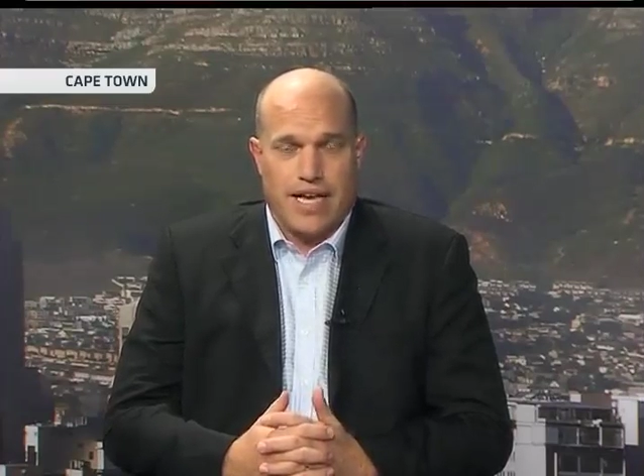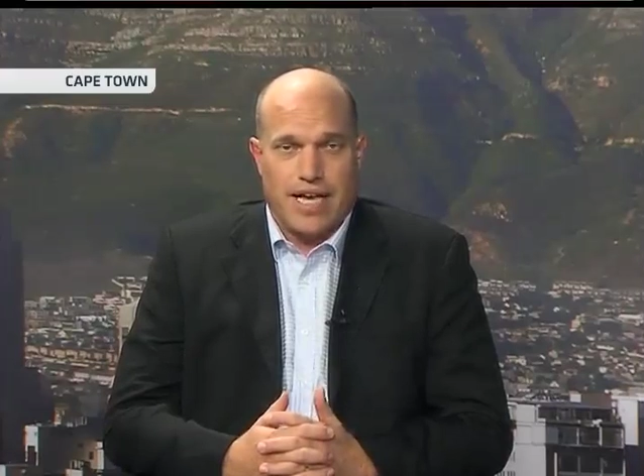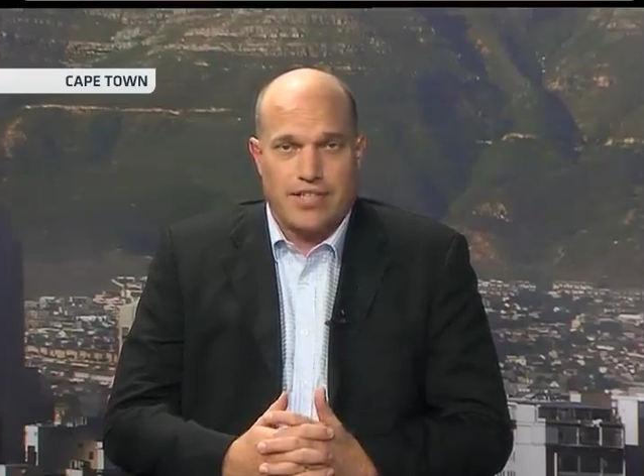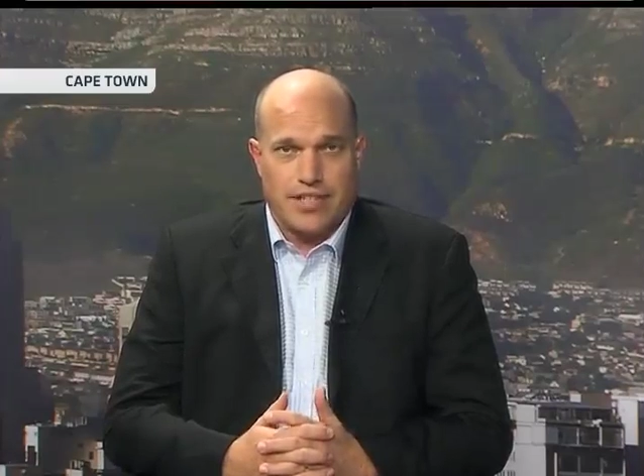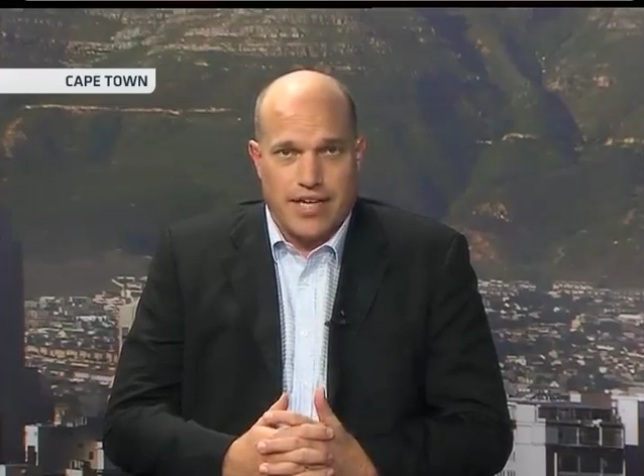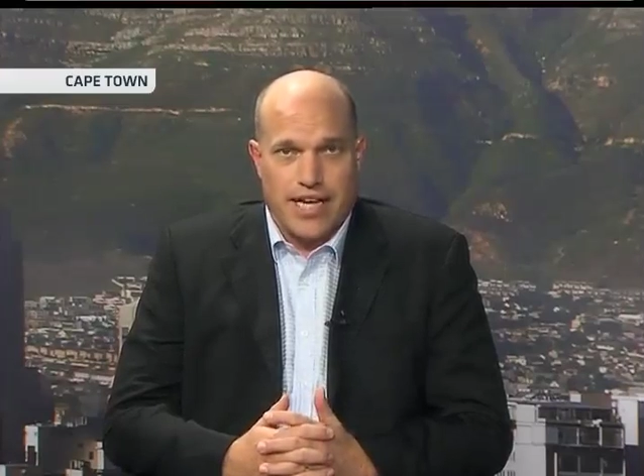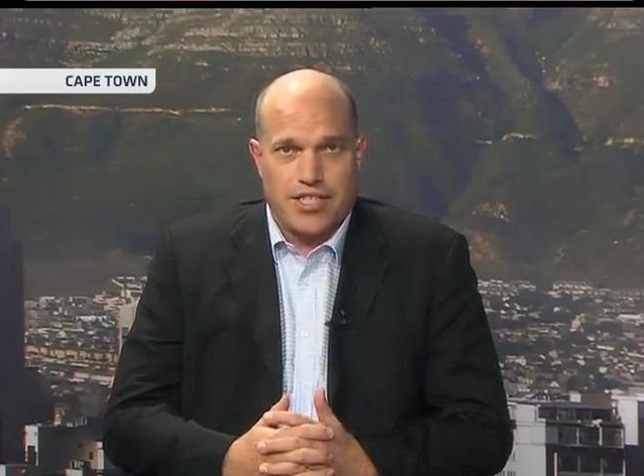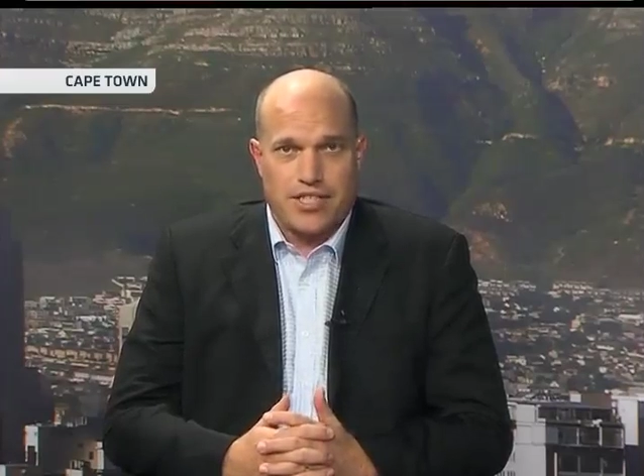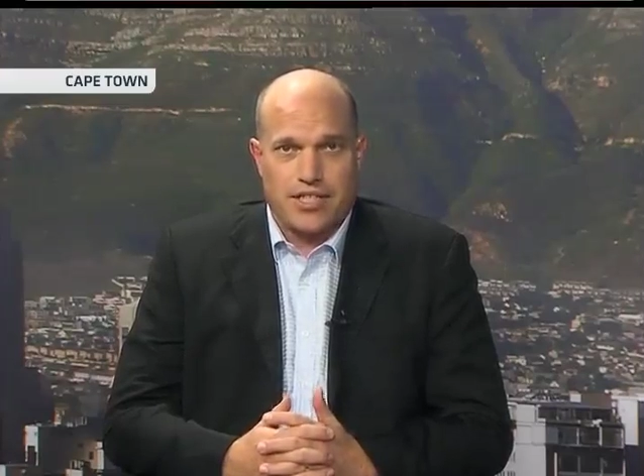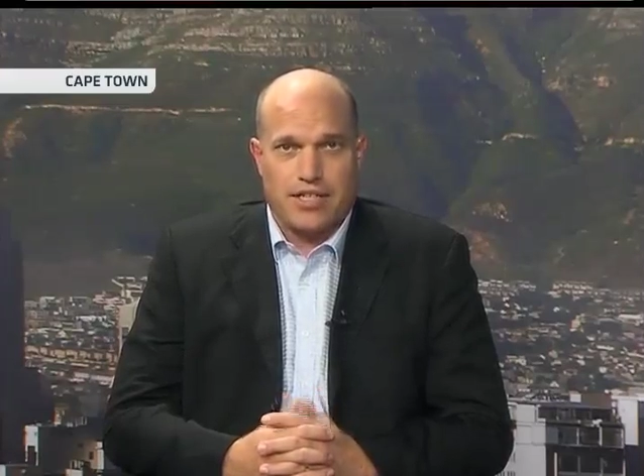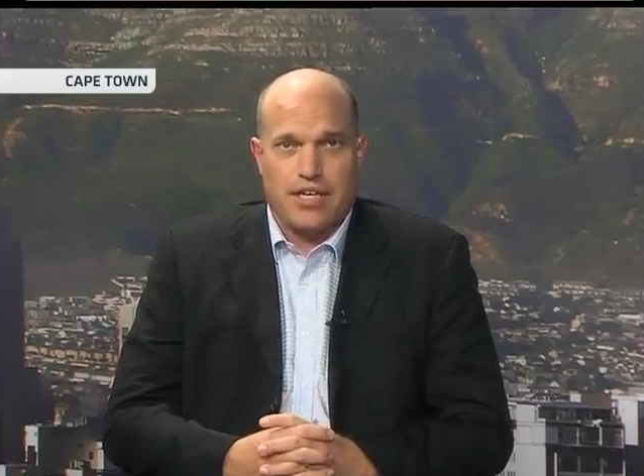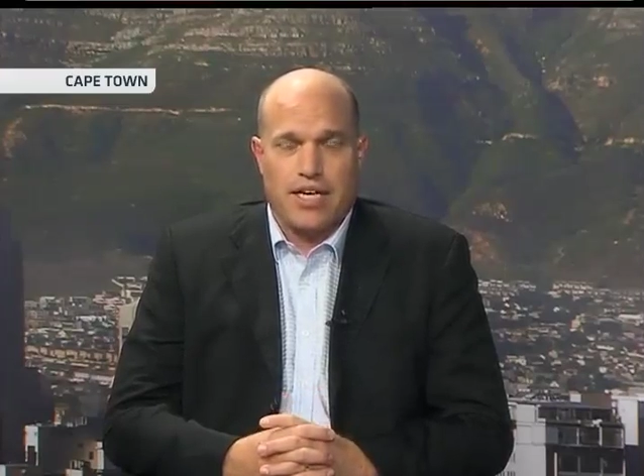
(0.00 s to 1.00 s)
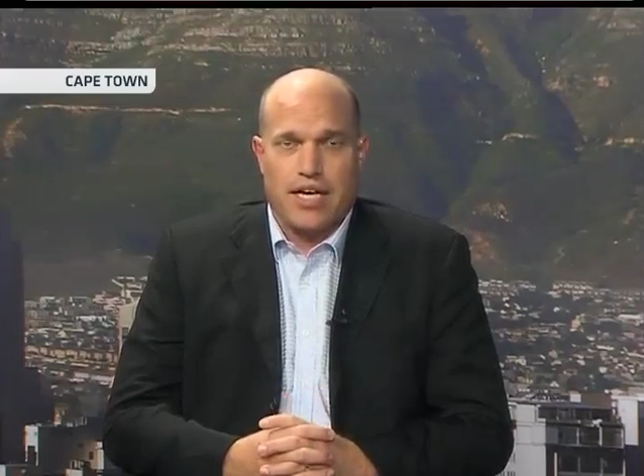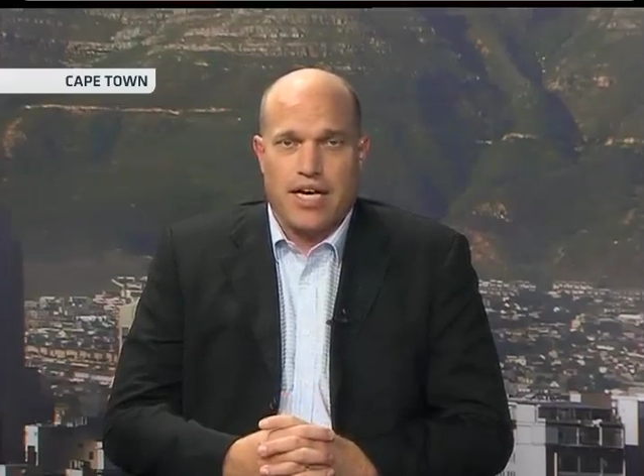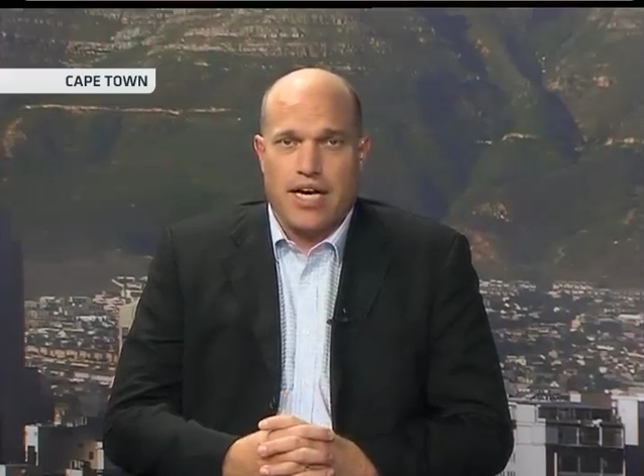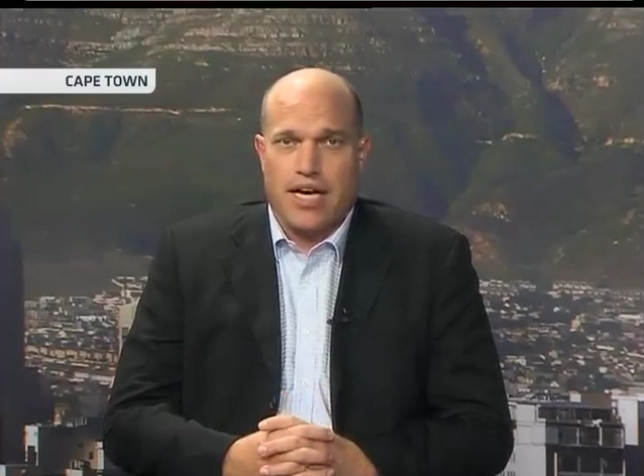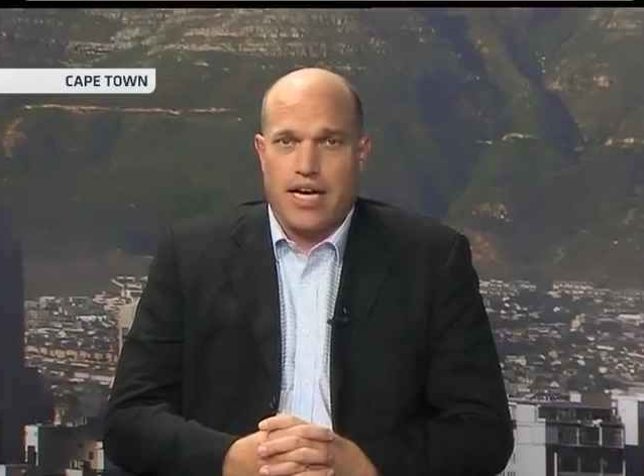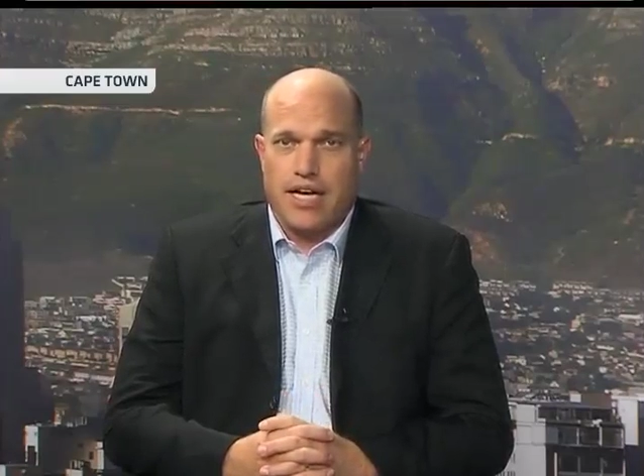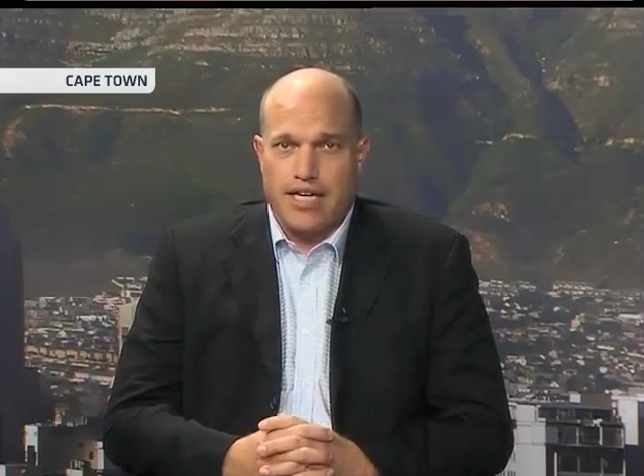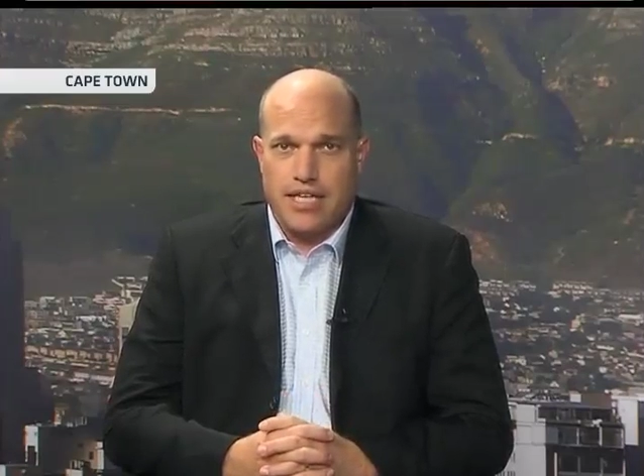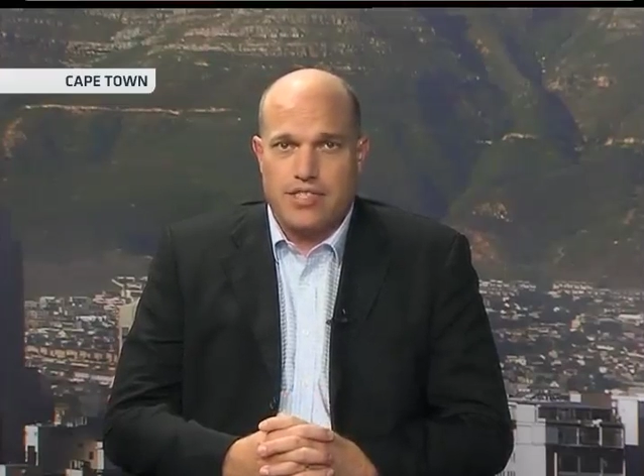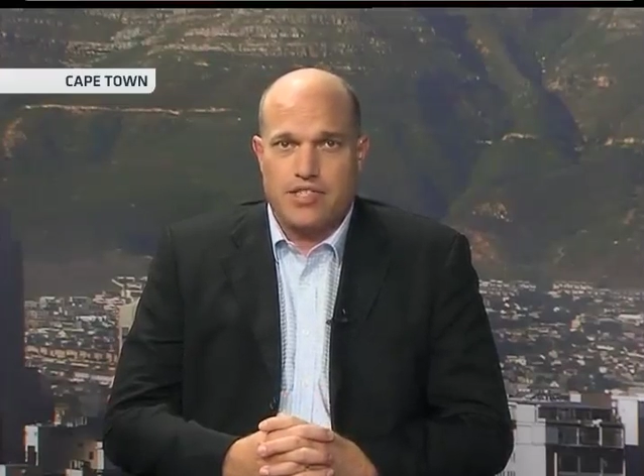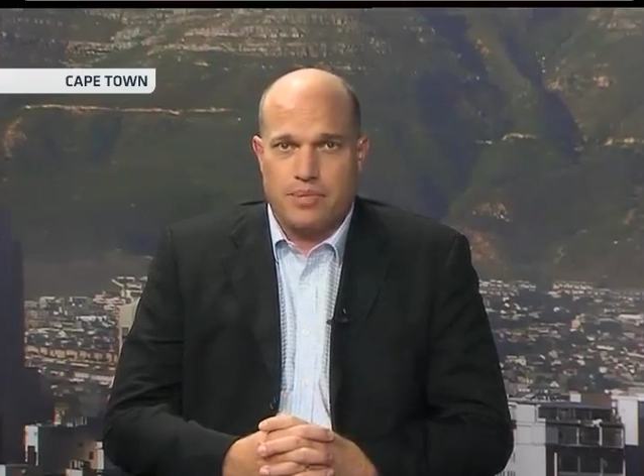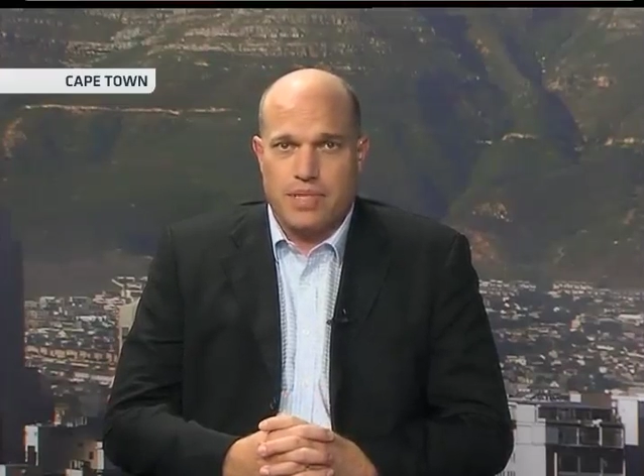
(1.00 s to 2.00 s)
as a nation,
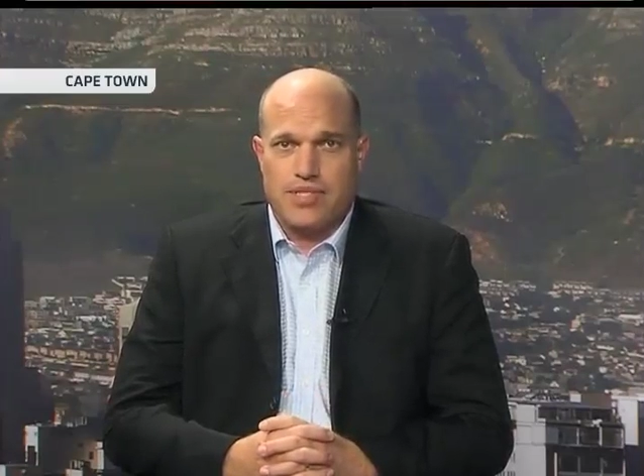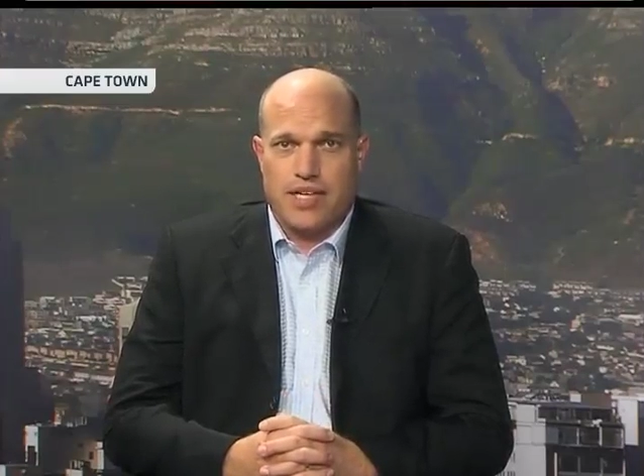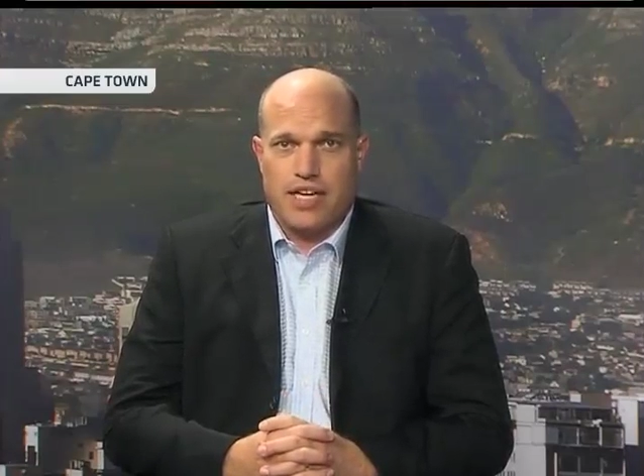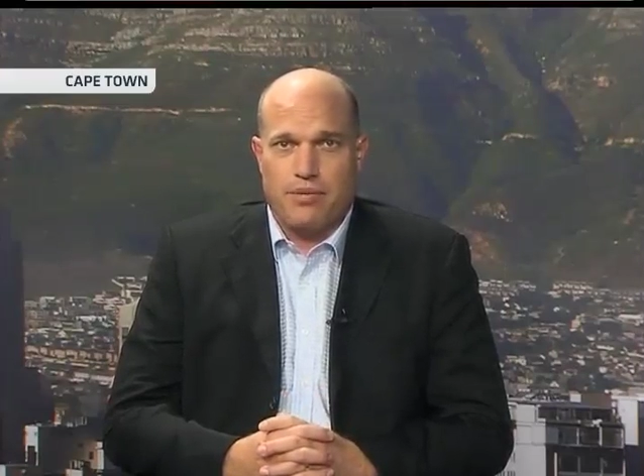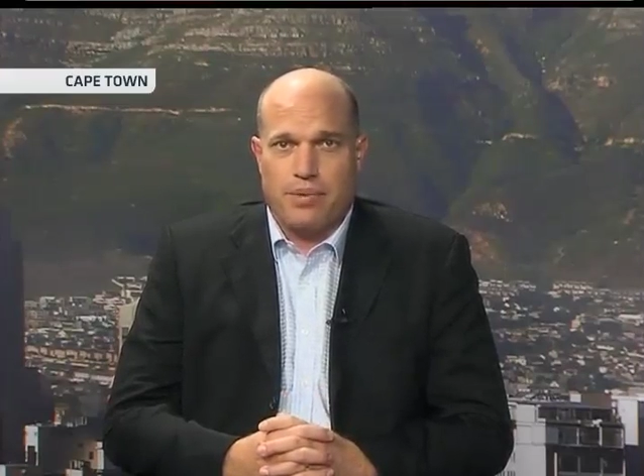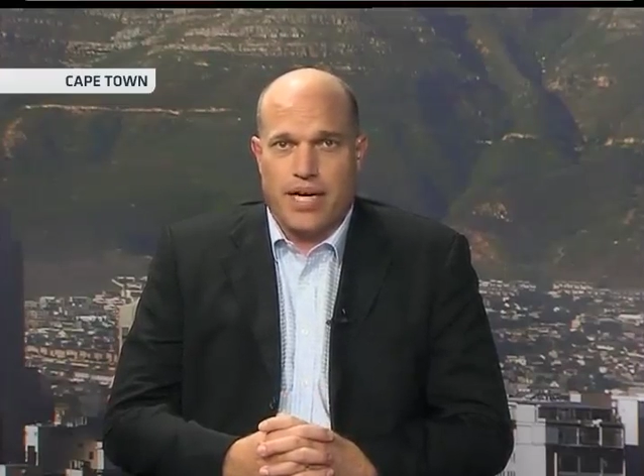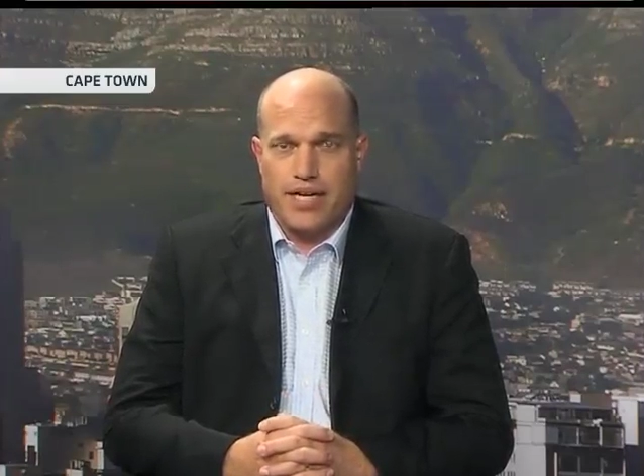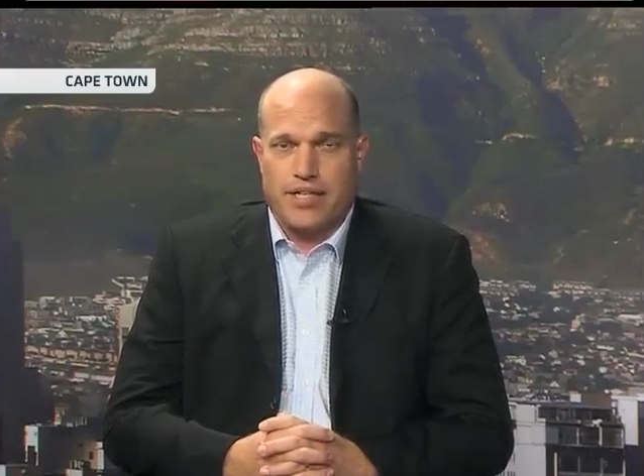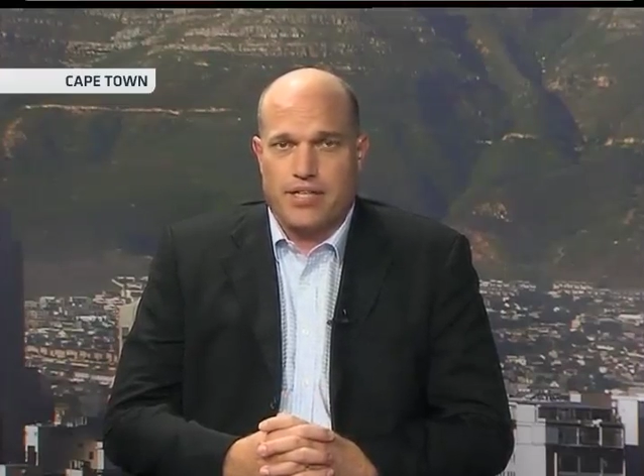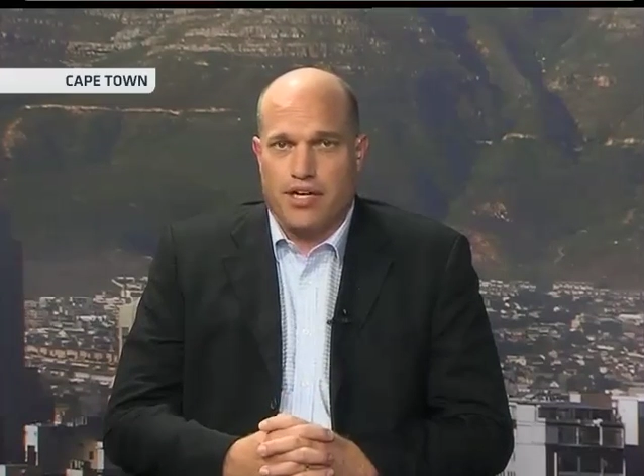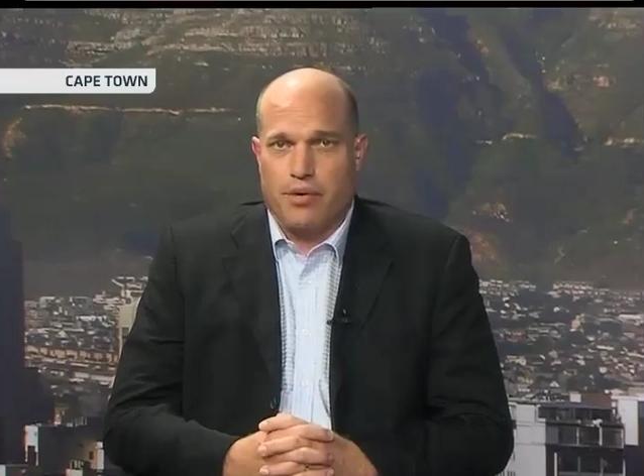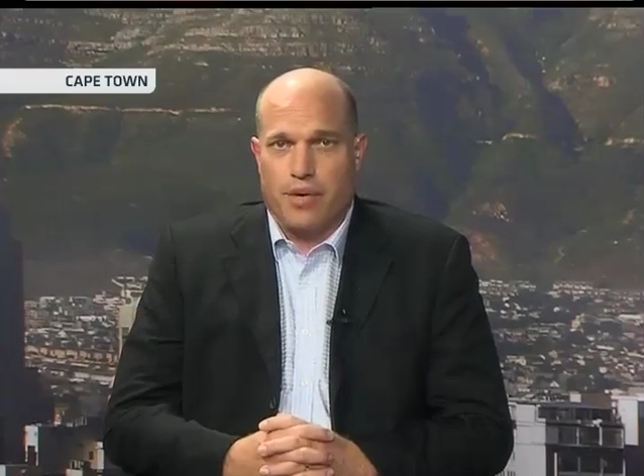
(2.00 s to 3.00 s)
needs to be celebrated.